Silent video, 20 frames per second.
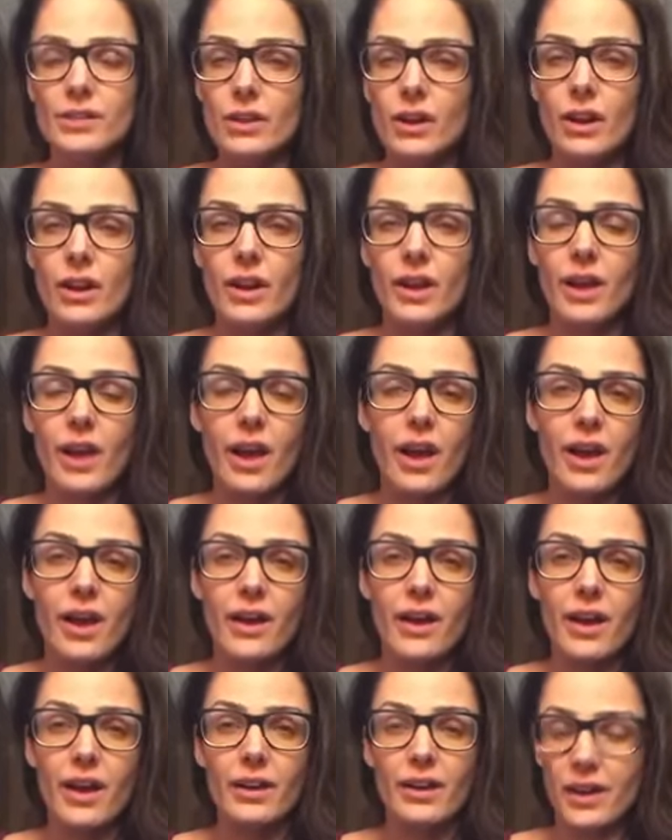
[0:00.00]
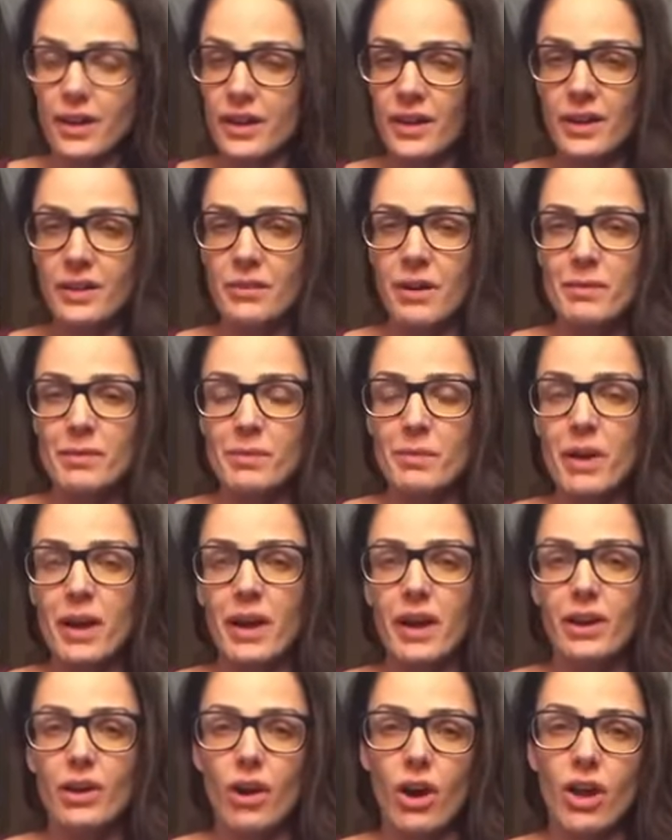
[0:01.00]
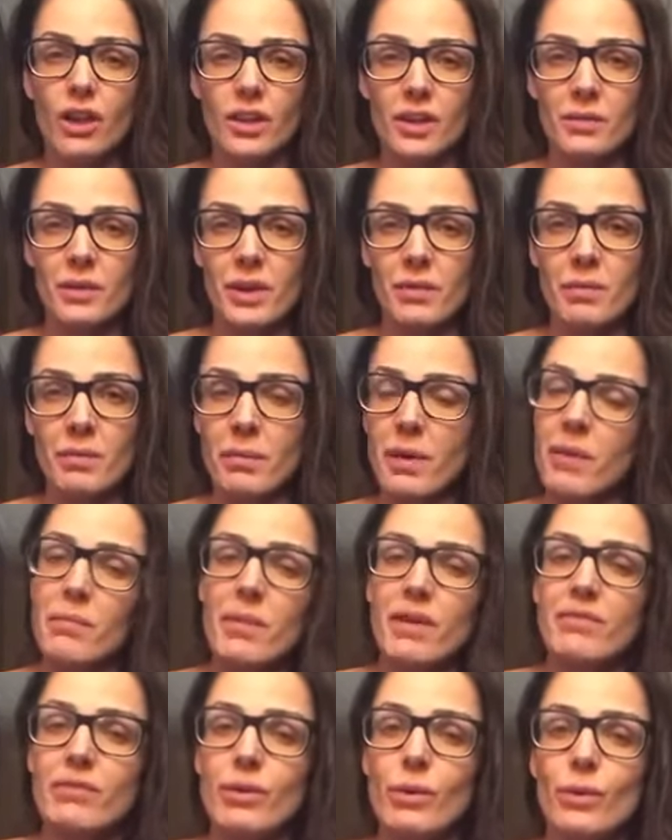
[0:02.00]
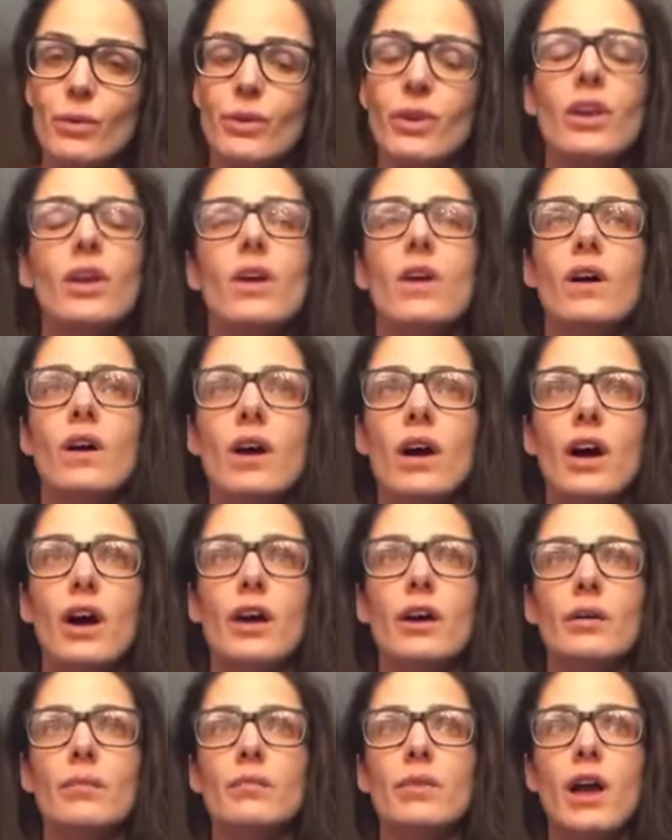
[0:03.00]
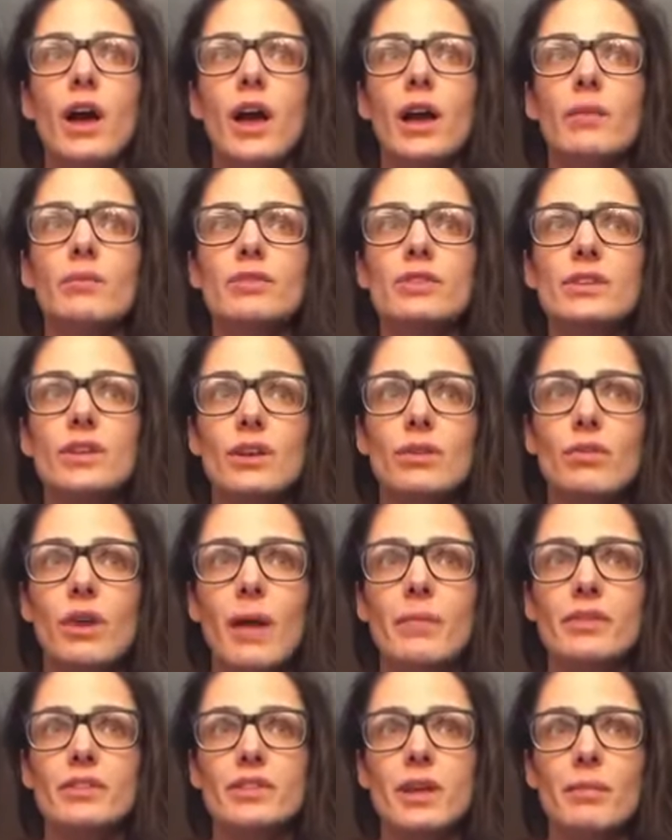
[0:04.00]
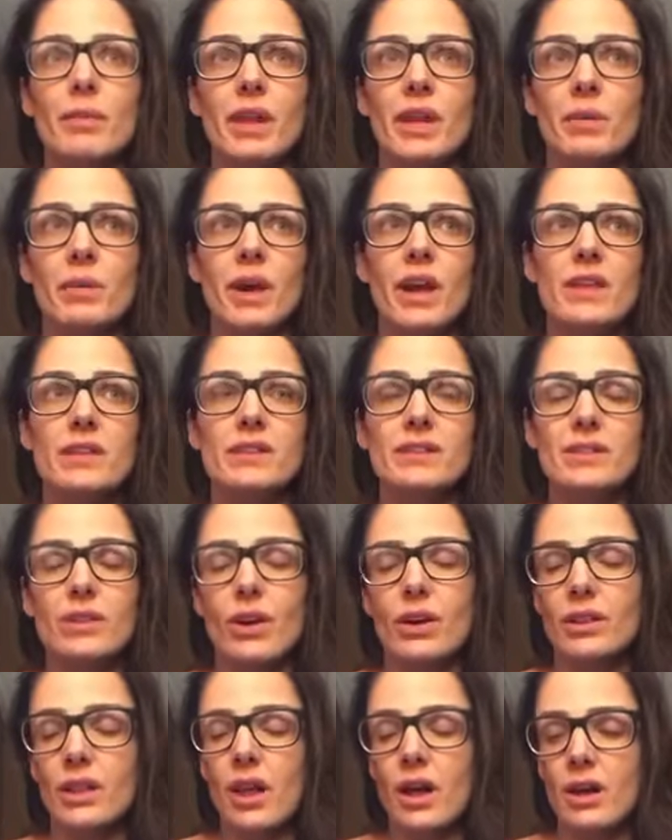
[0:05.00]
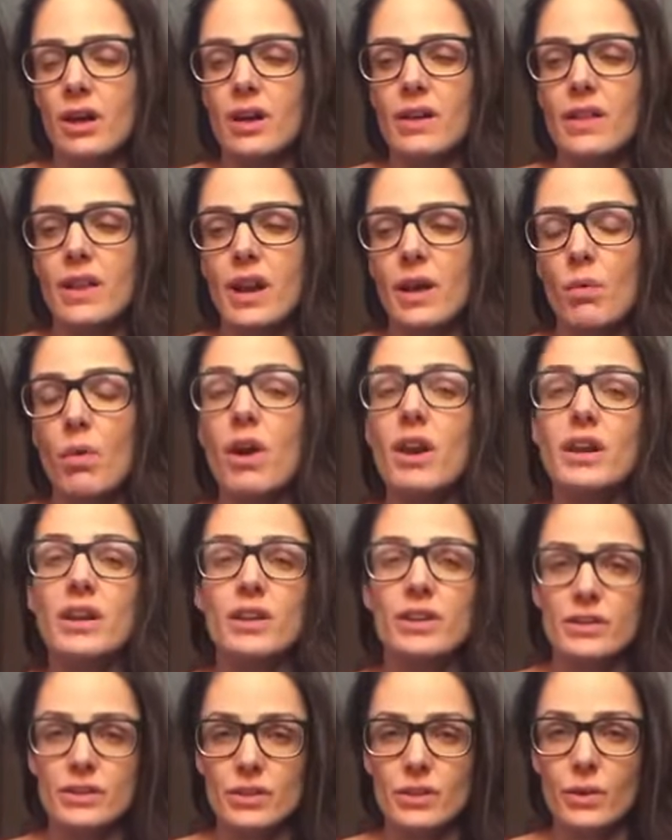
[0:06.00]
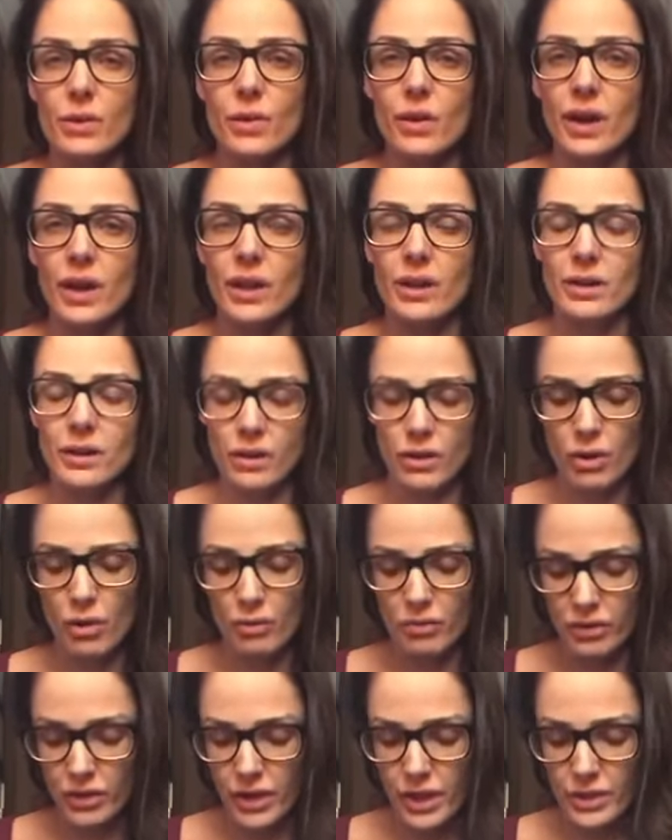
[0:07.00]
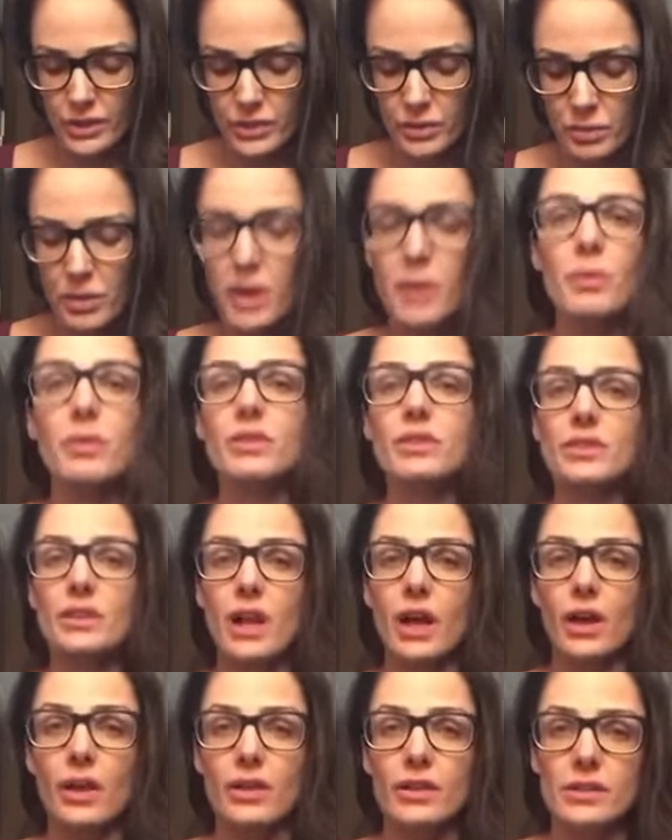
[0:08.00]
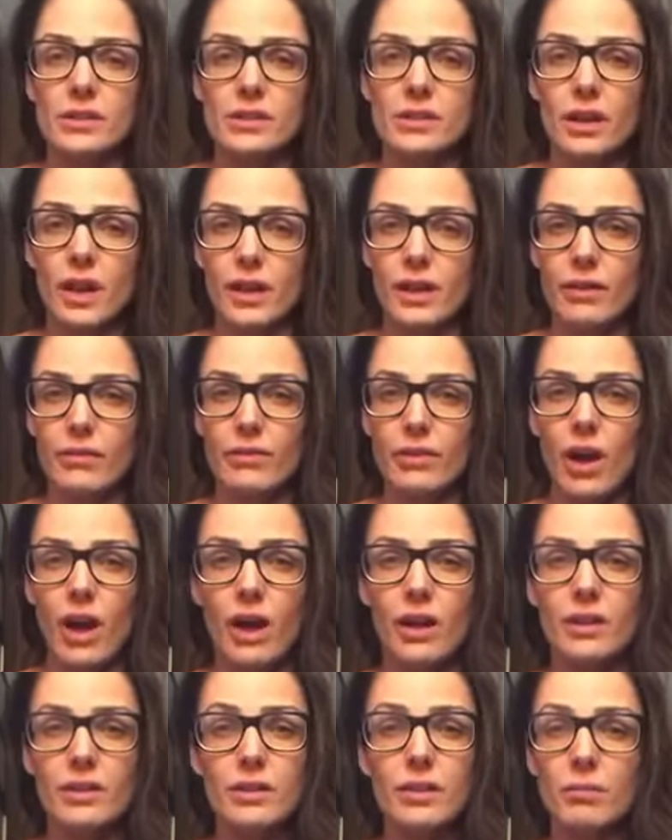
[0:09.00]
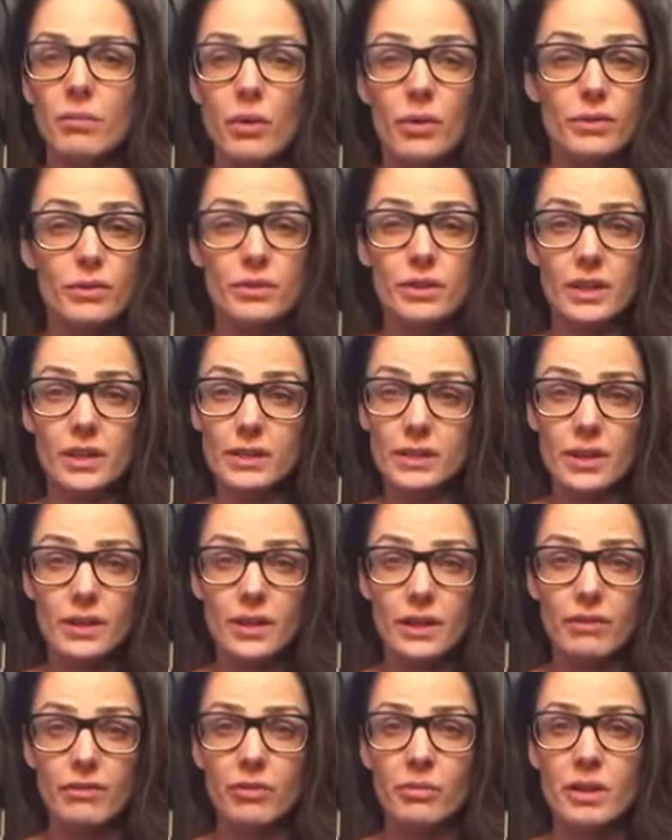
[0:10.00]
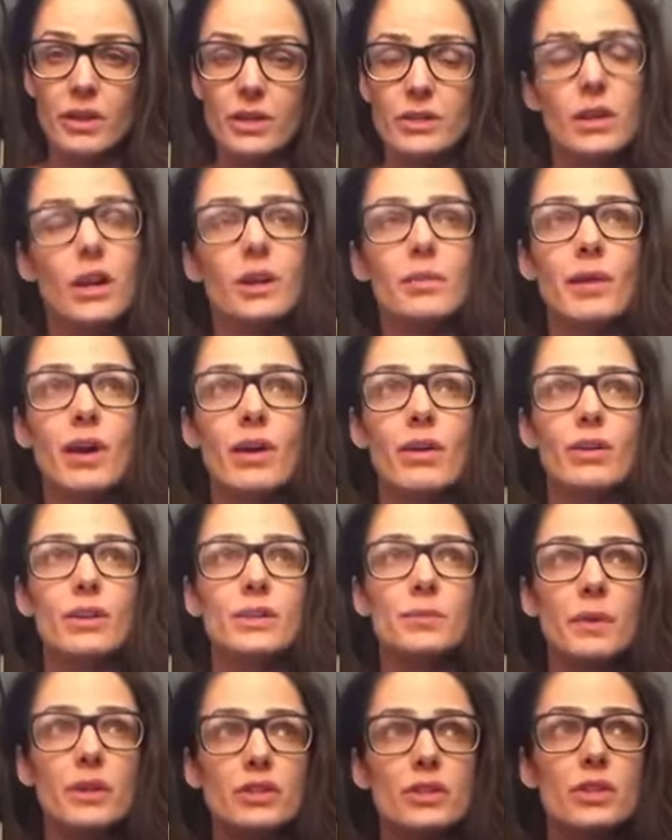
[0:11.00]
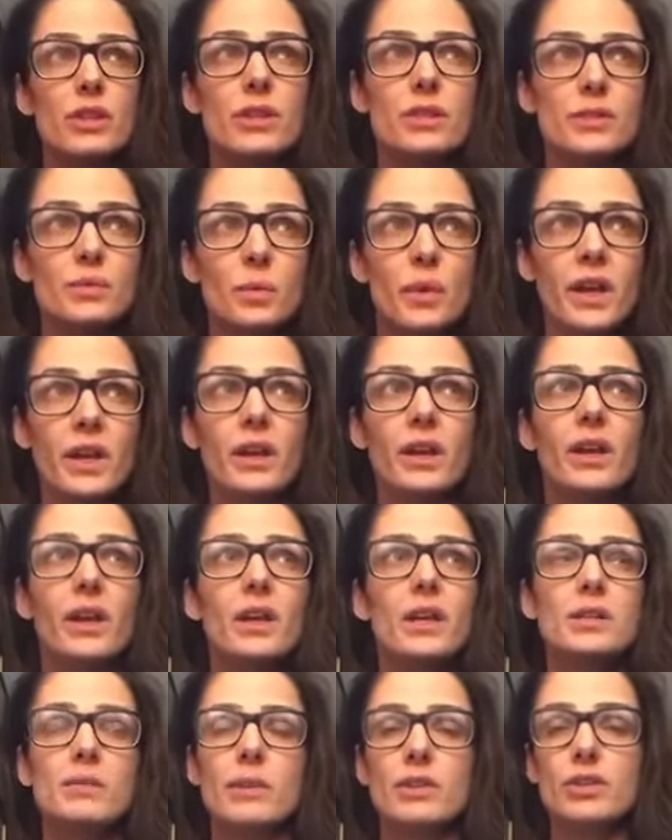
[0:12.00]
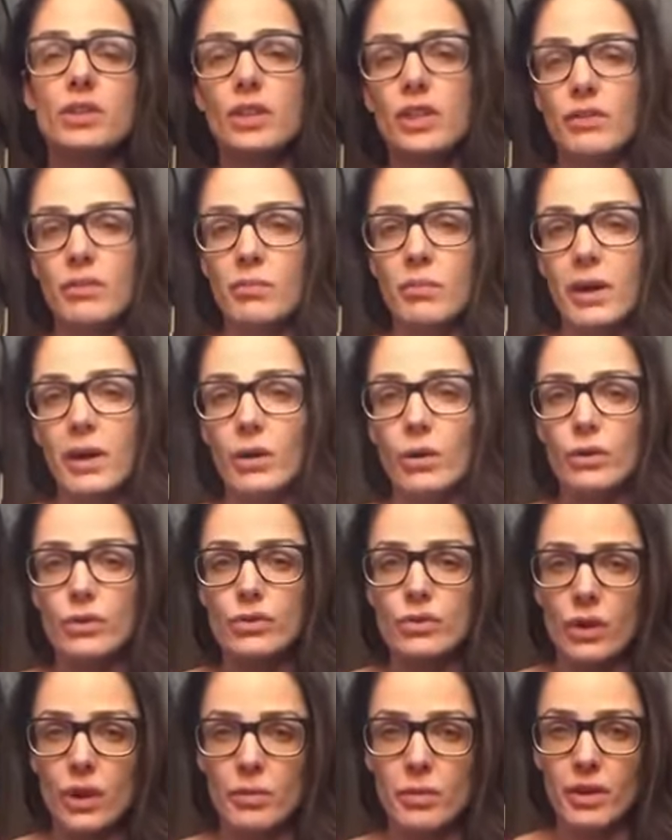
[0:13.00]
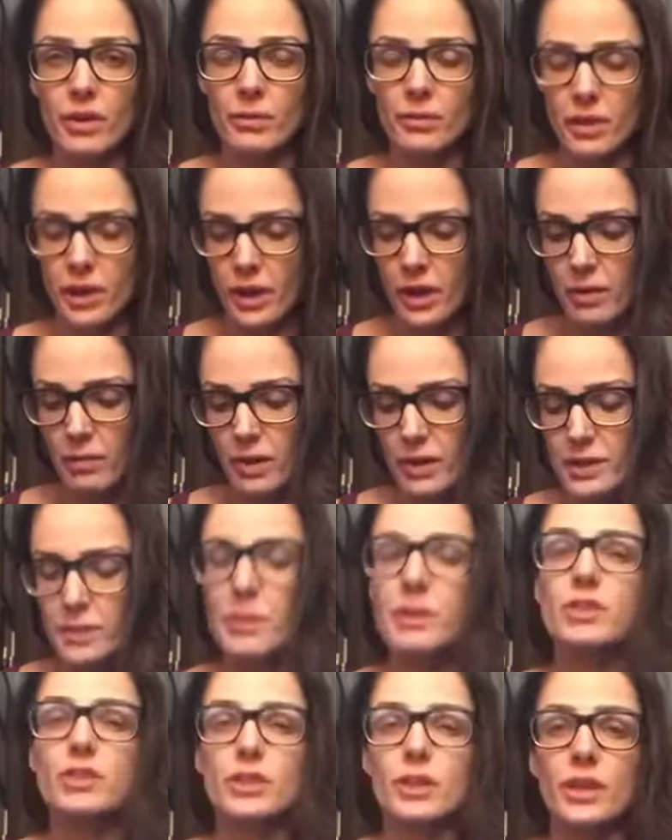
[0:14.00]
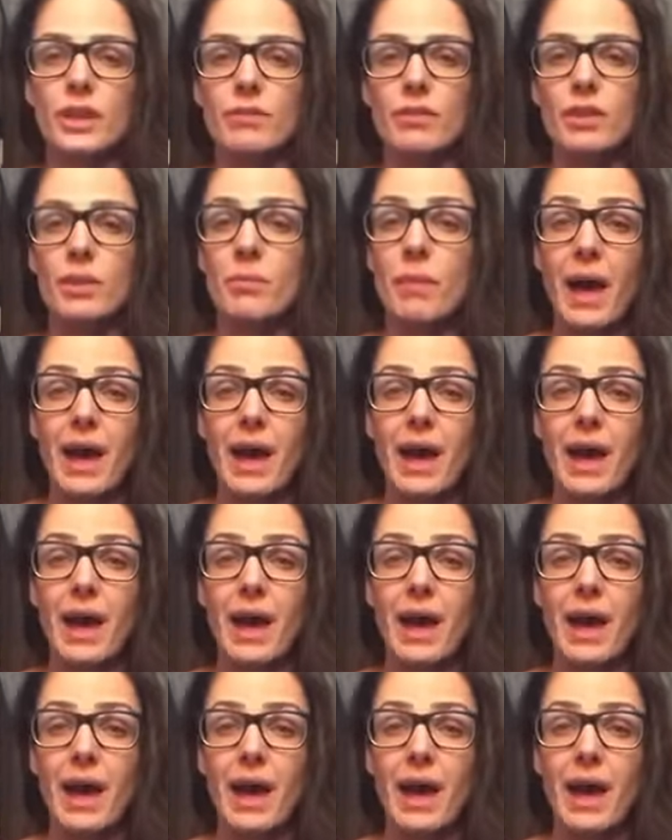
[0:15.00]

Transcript: sorry, I got interrupted by a call coming in on my phone. I'm just going to wrap this up anyway. This has gone longer than I wanted it to, and hopefully, as you've been able to tell, this is kind of not the most easy thing for me to talk about, especially this week, especially given my own trauma, and especially given the